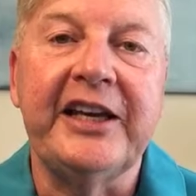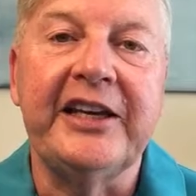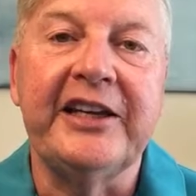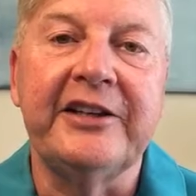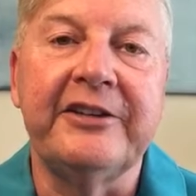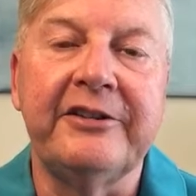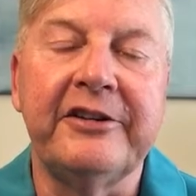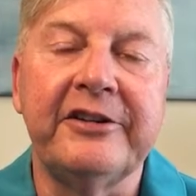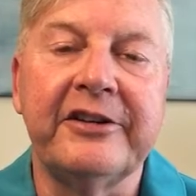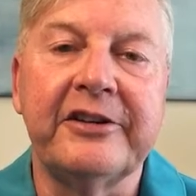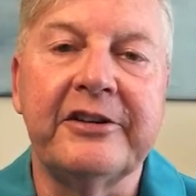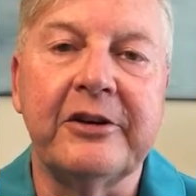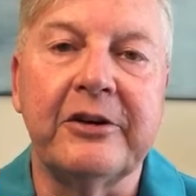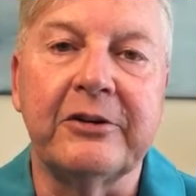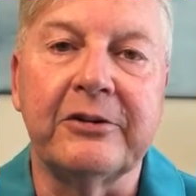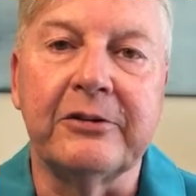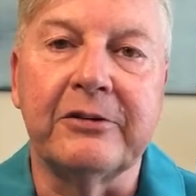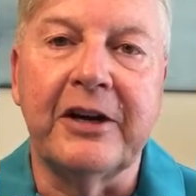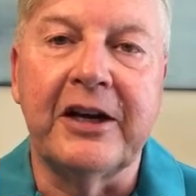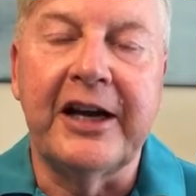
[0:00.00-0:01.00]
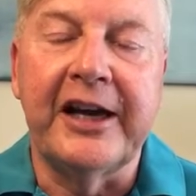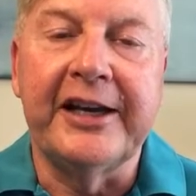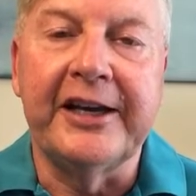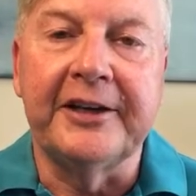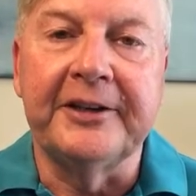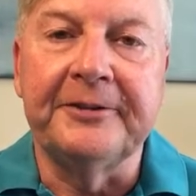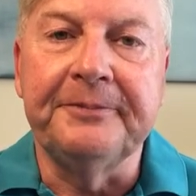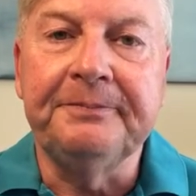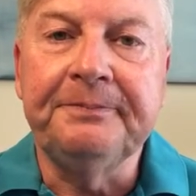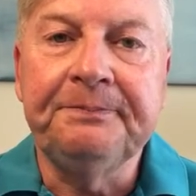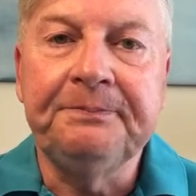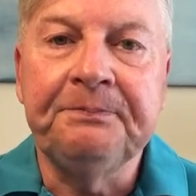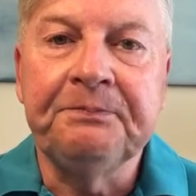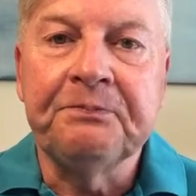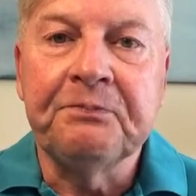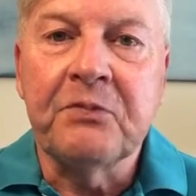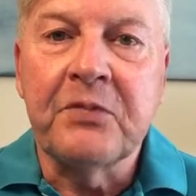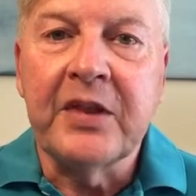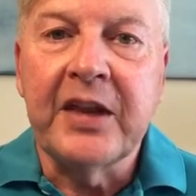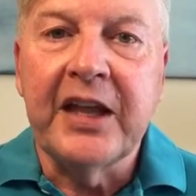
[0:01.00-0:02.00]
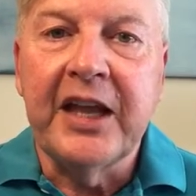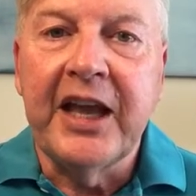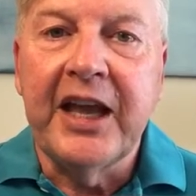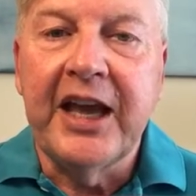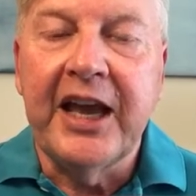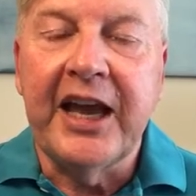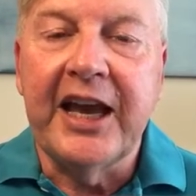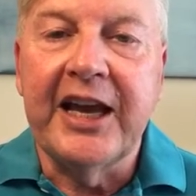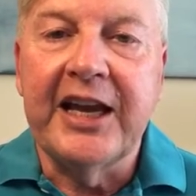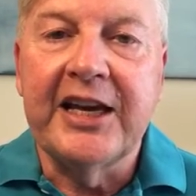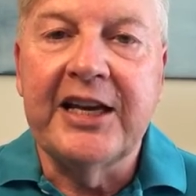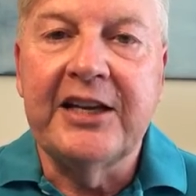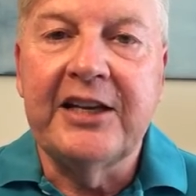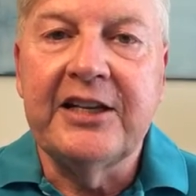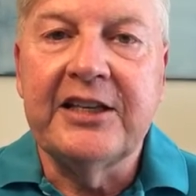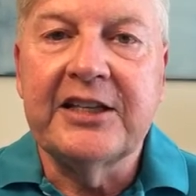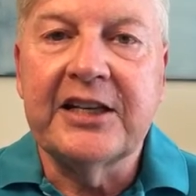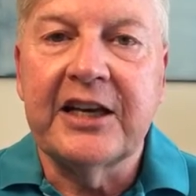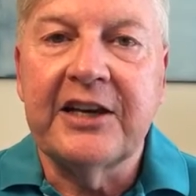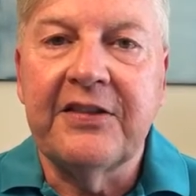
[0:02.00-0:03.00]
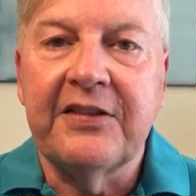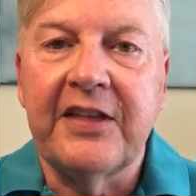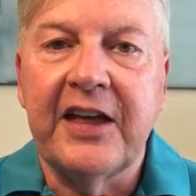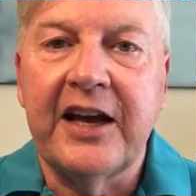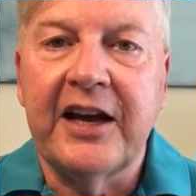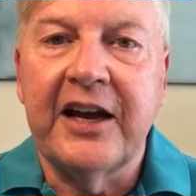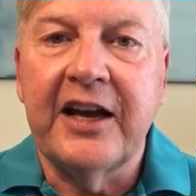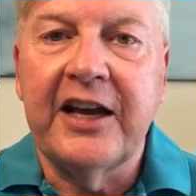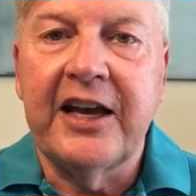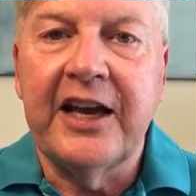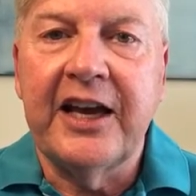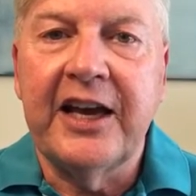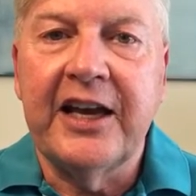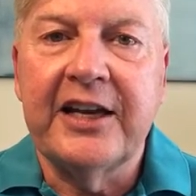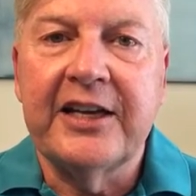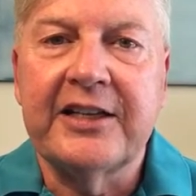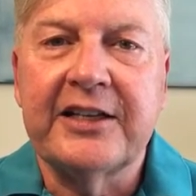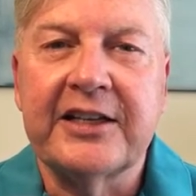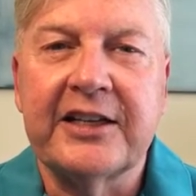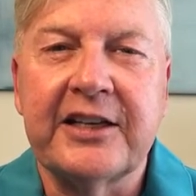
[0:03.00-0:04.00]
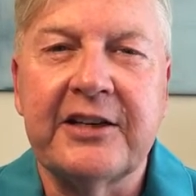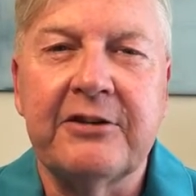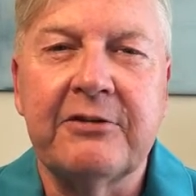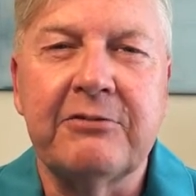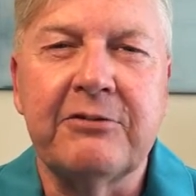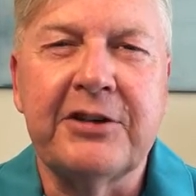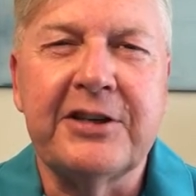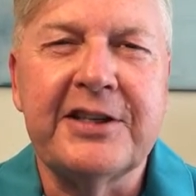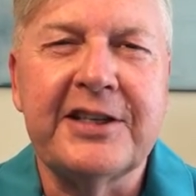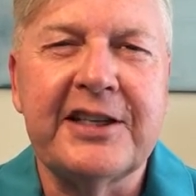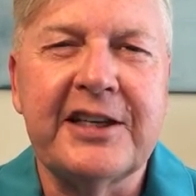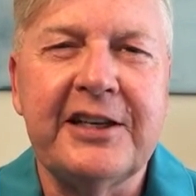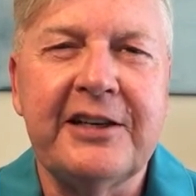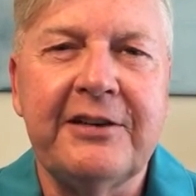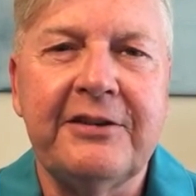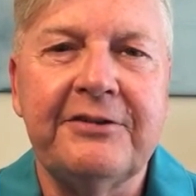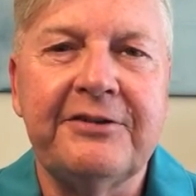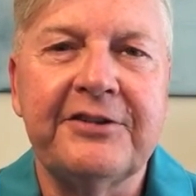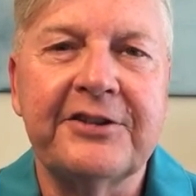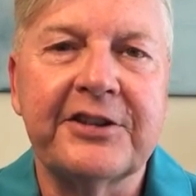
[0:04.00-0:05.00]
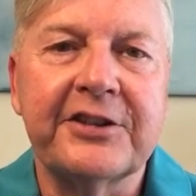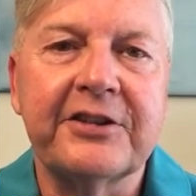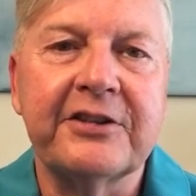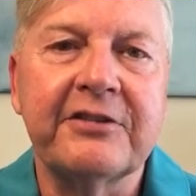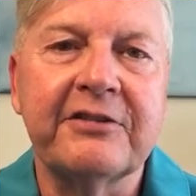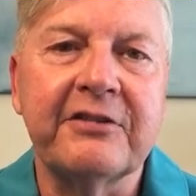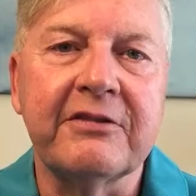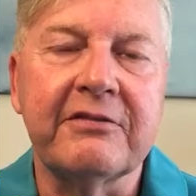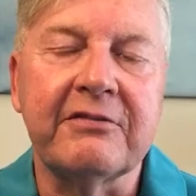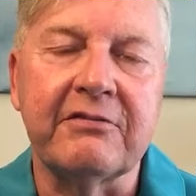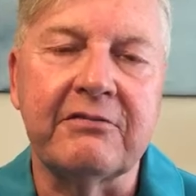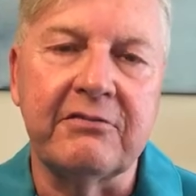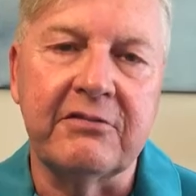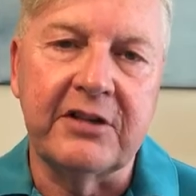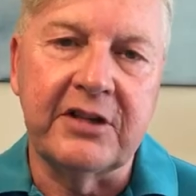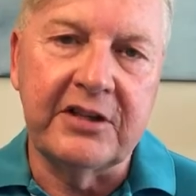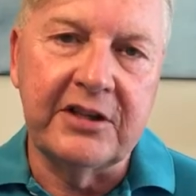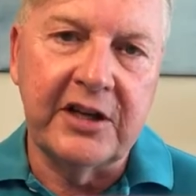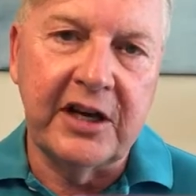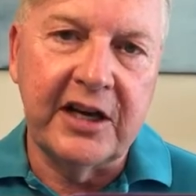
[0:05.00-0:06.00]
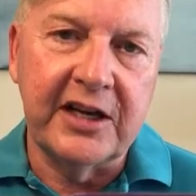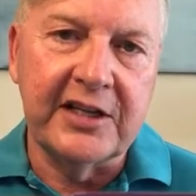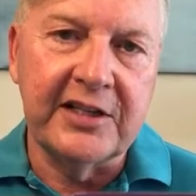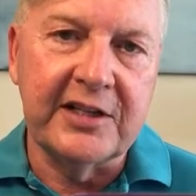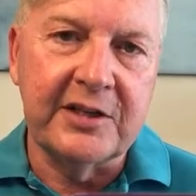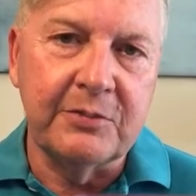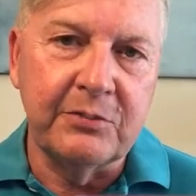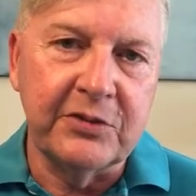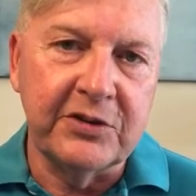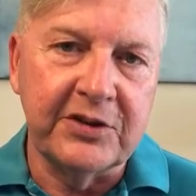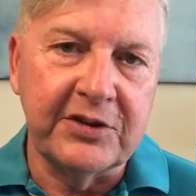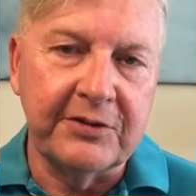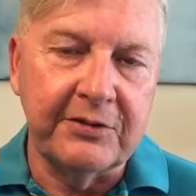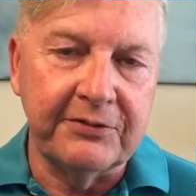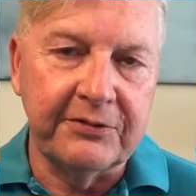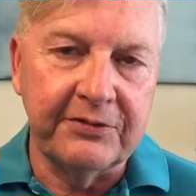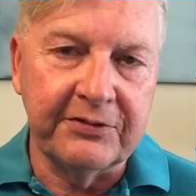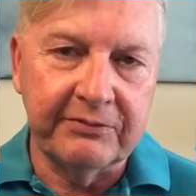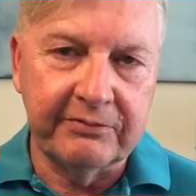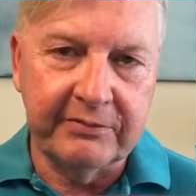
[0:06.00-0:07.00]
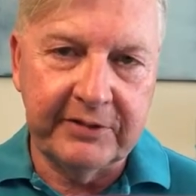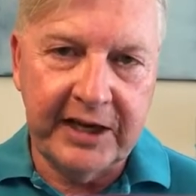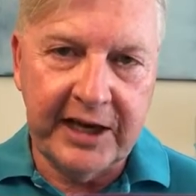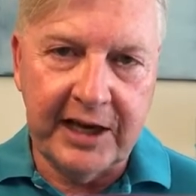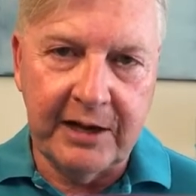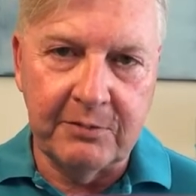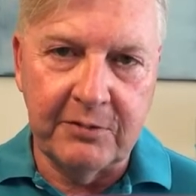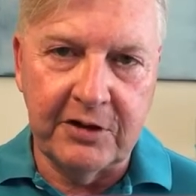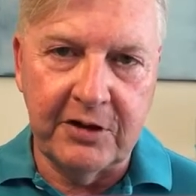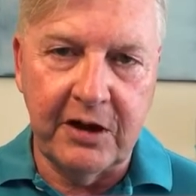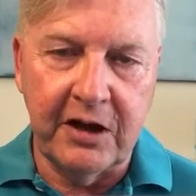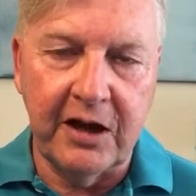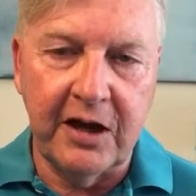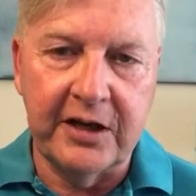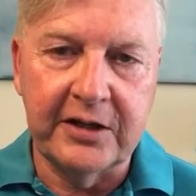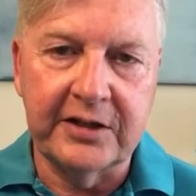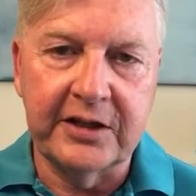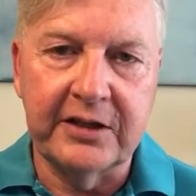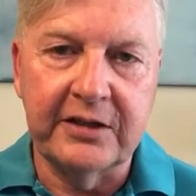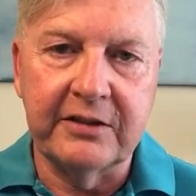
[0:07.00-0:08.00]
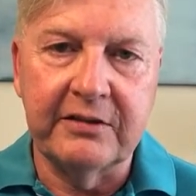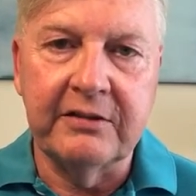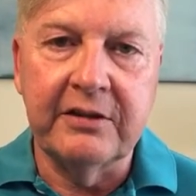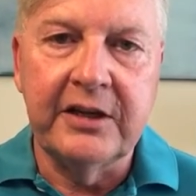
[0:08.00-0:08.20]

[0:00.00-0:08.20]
in Orion, and that I had received the 9 symbols of Camelot.